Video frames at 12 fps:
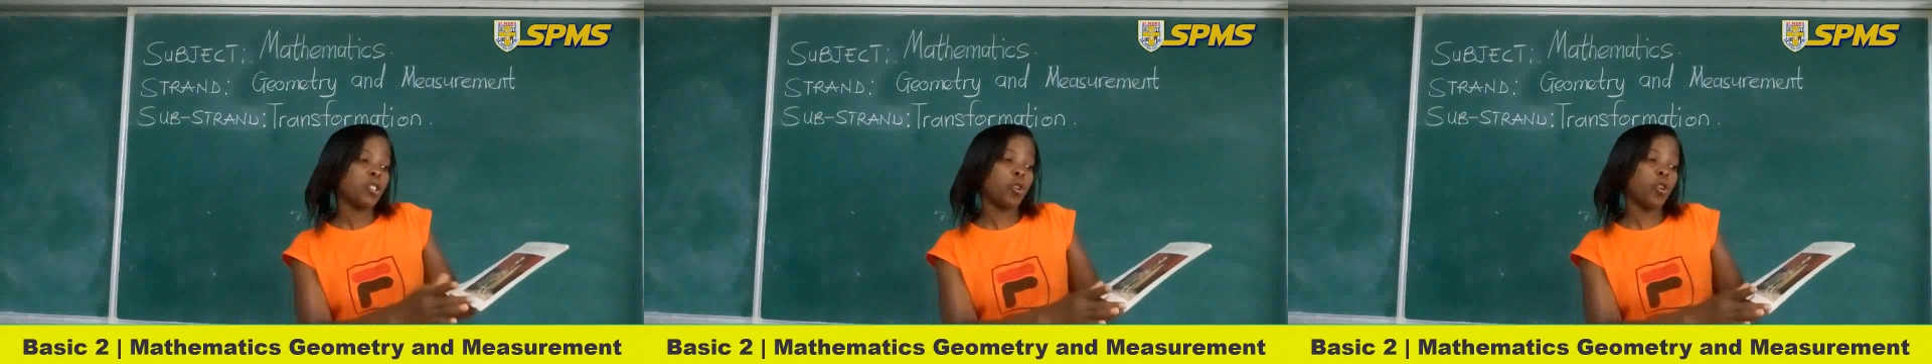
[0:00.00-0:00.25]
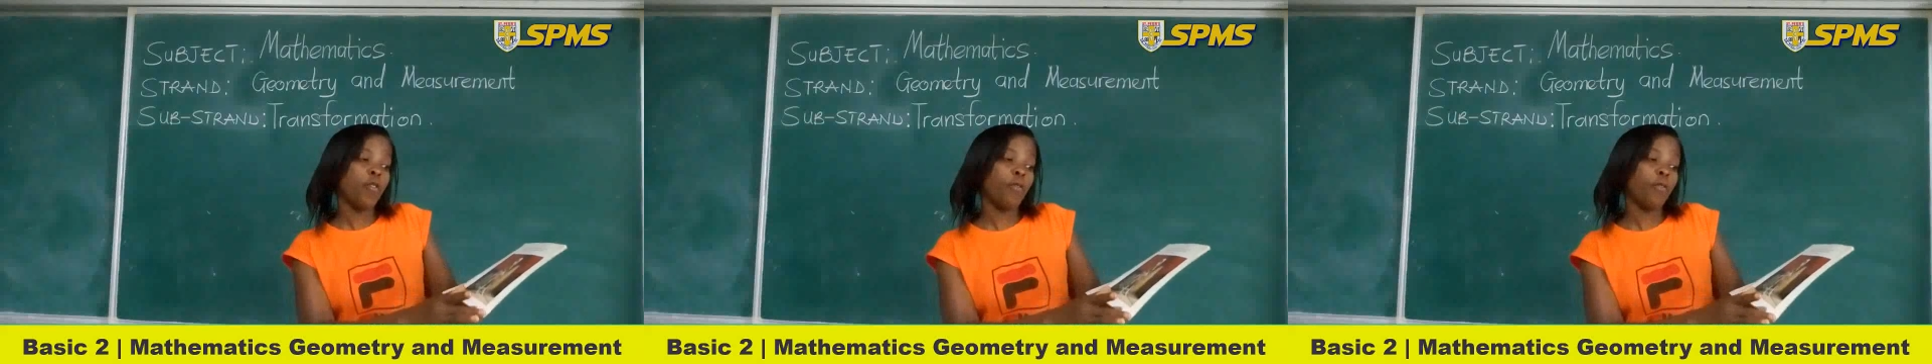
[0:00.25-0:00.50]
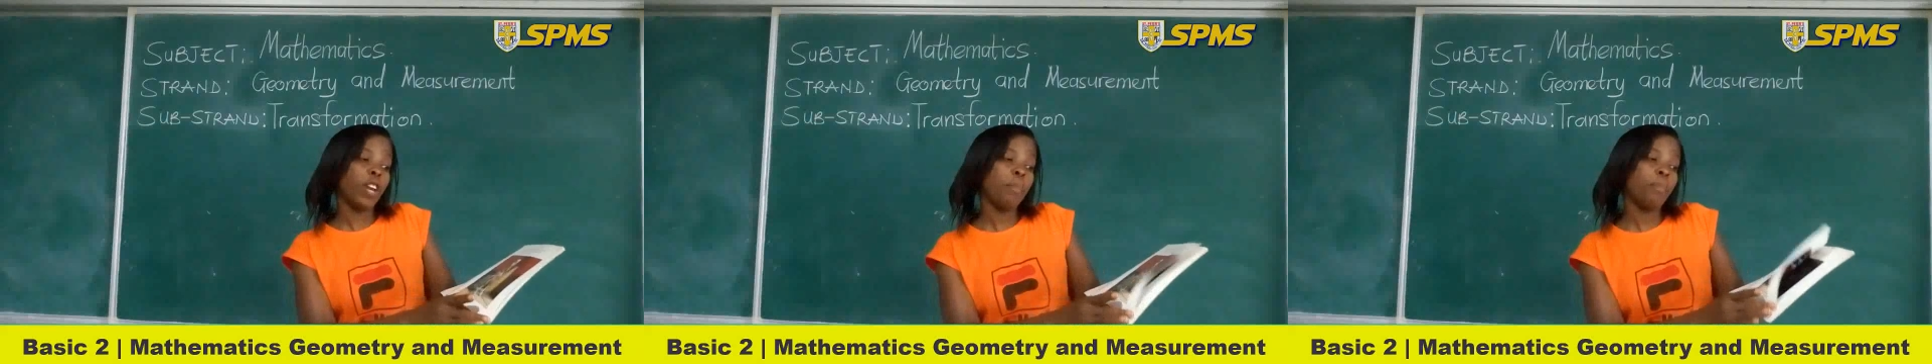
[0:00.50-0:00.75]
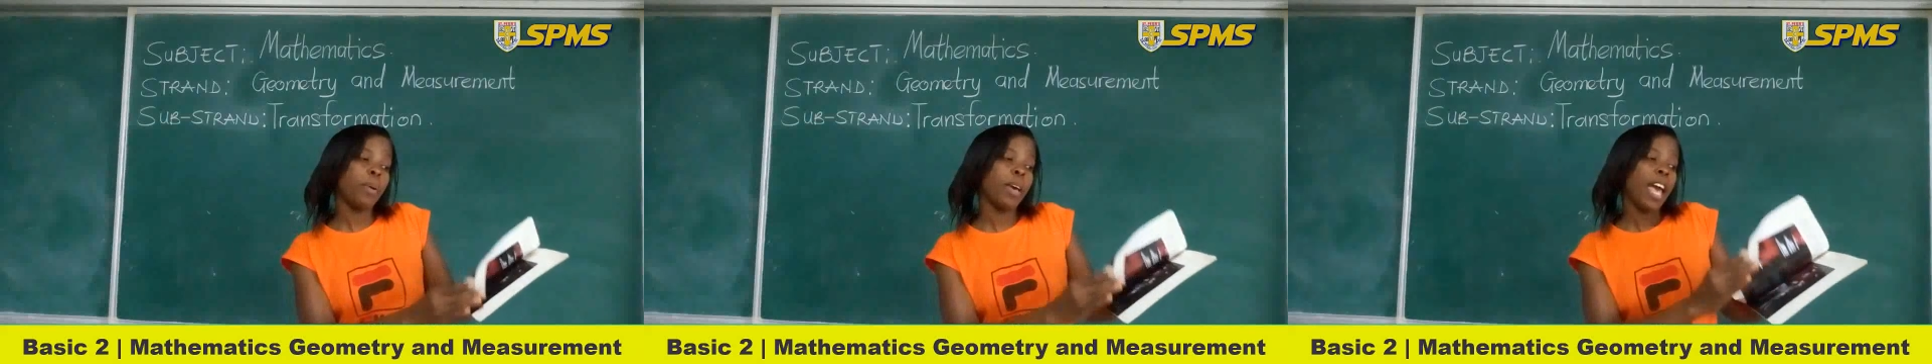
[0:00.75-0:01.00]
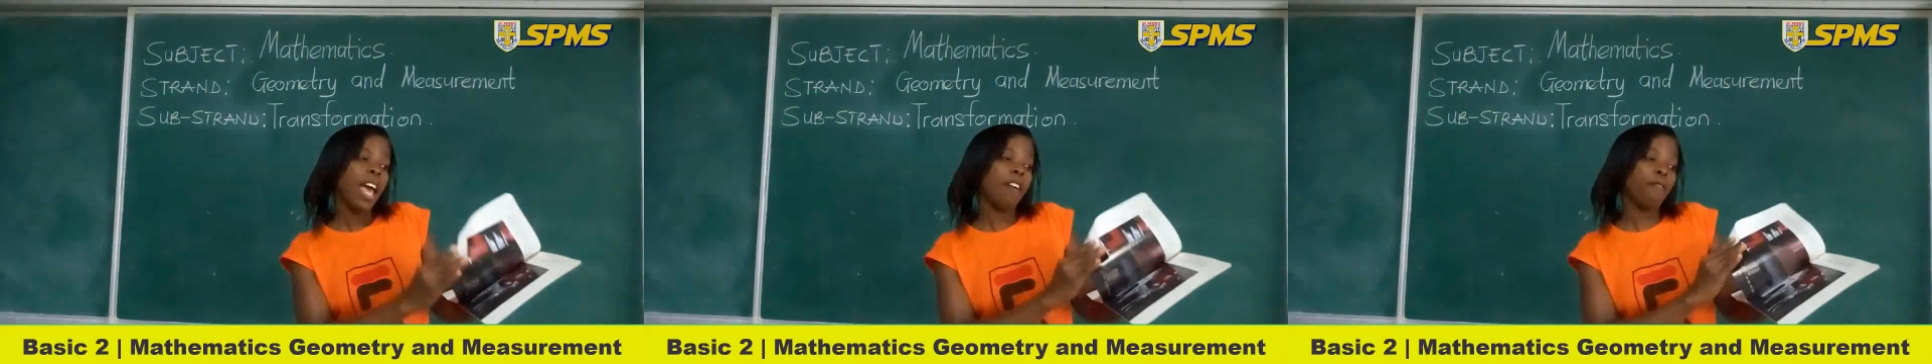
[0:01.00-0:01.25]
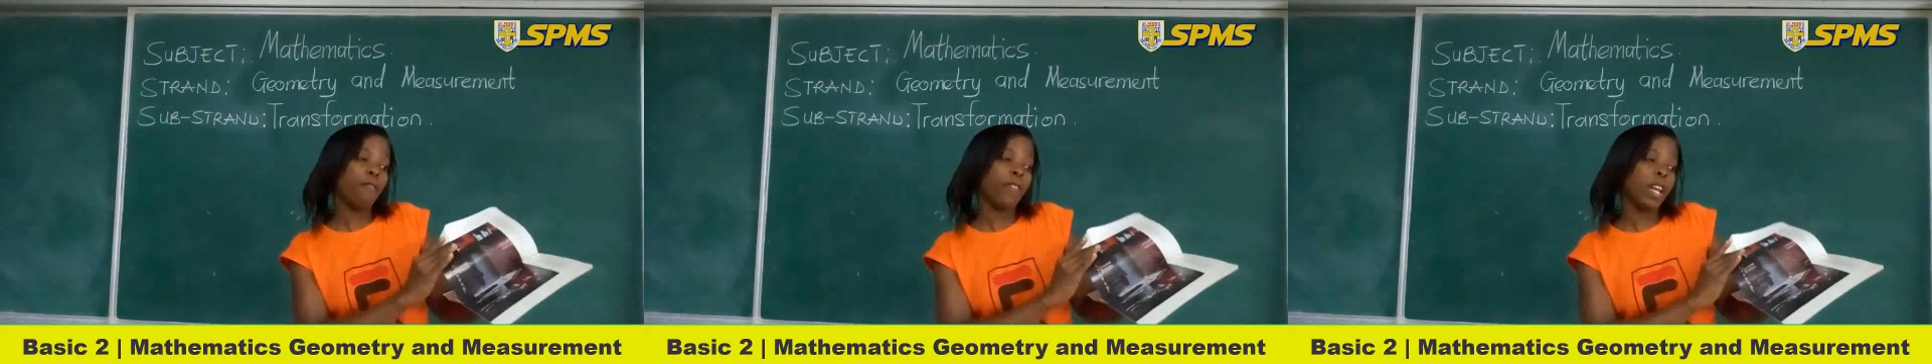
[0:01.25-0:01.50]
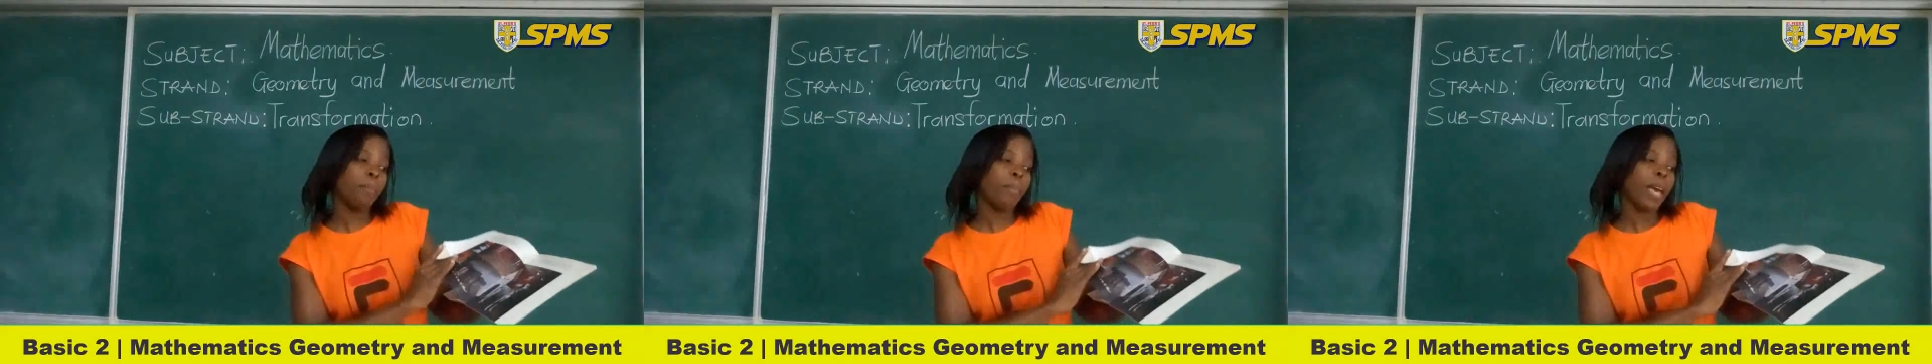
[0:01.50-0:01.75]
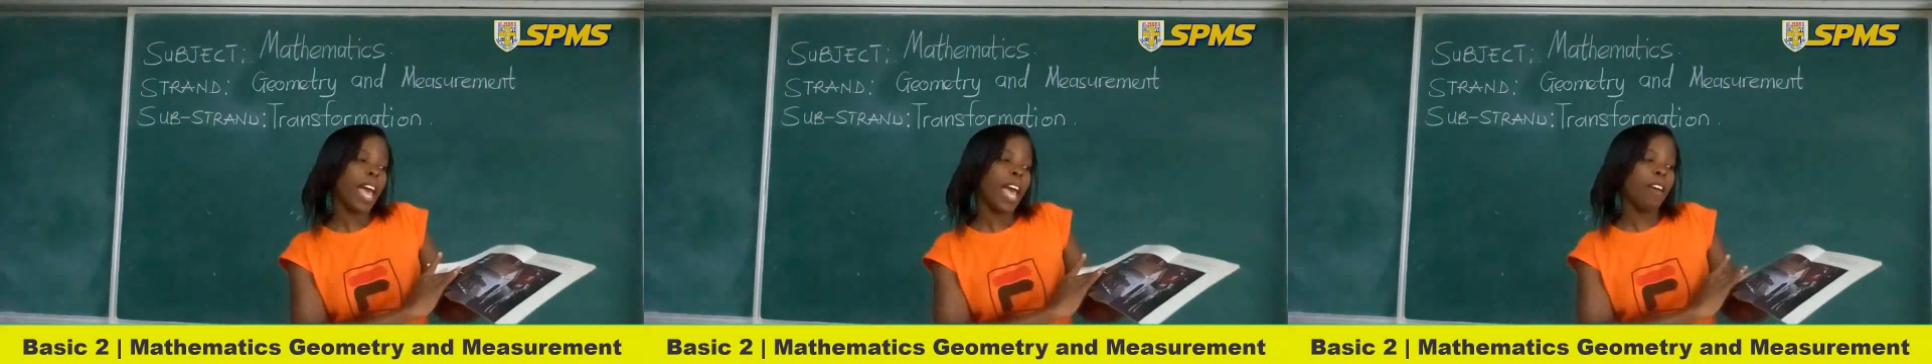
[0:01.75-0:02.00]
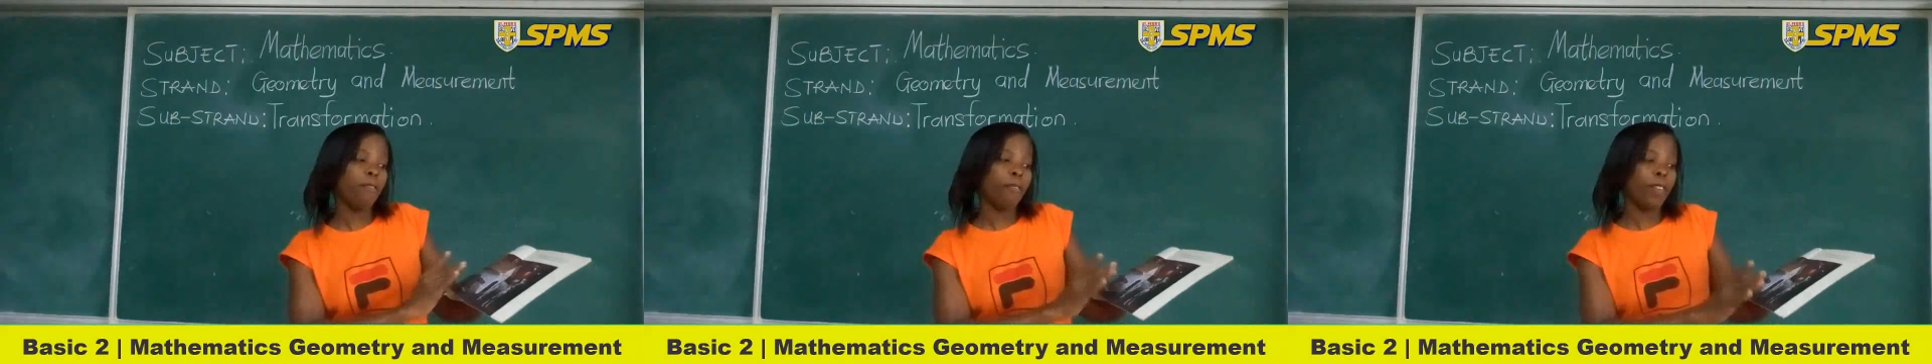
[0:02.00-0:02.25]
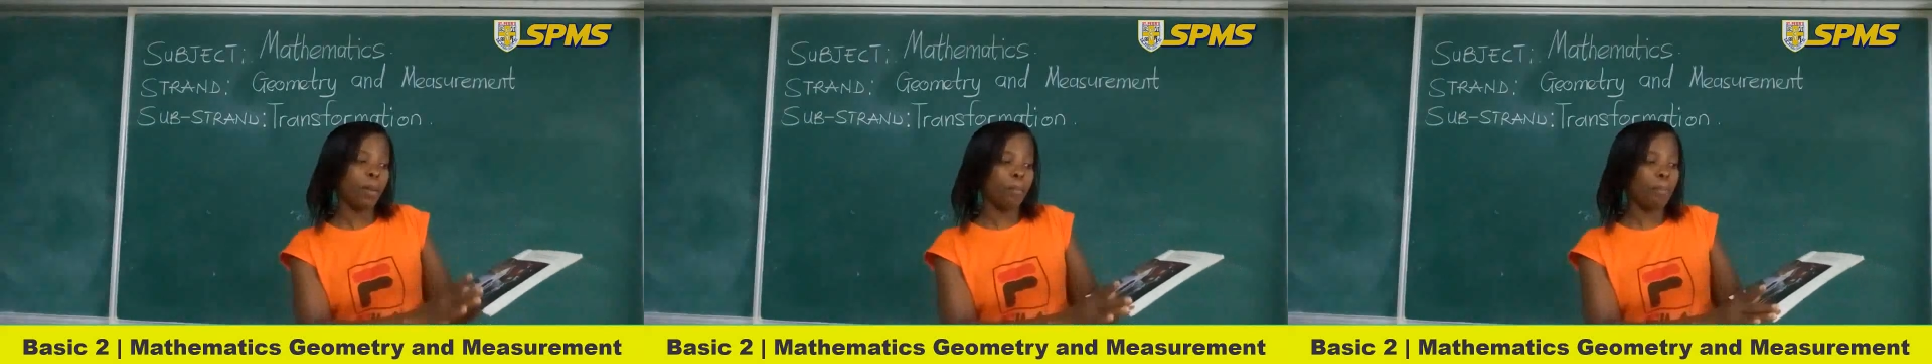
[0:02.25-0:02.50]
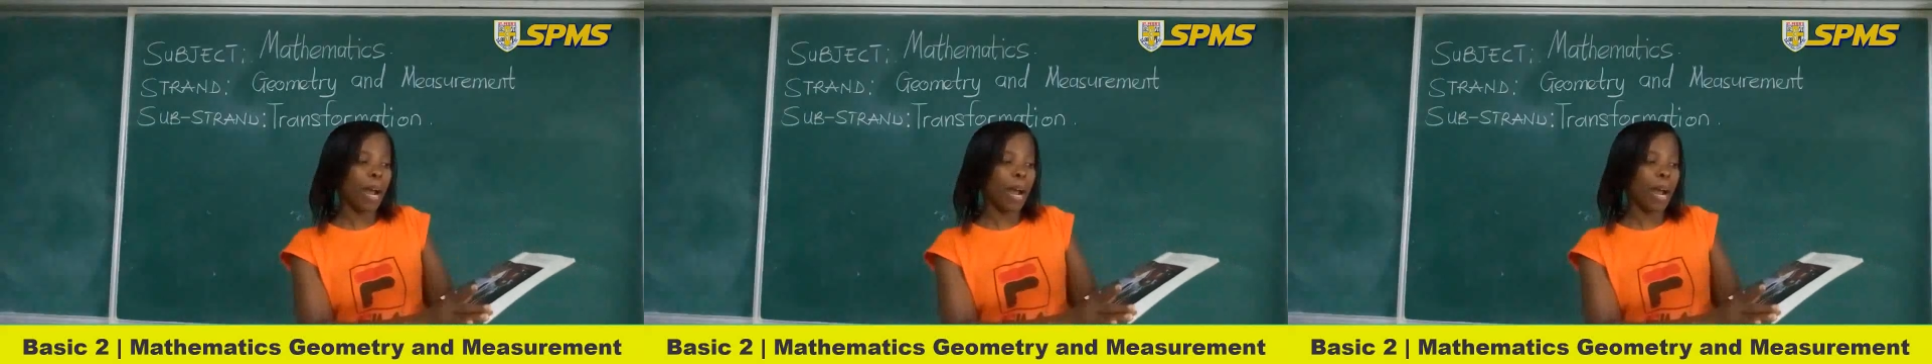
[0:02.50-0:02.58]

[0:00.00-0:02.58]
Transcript: So you flip and flip and flip.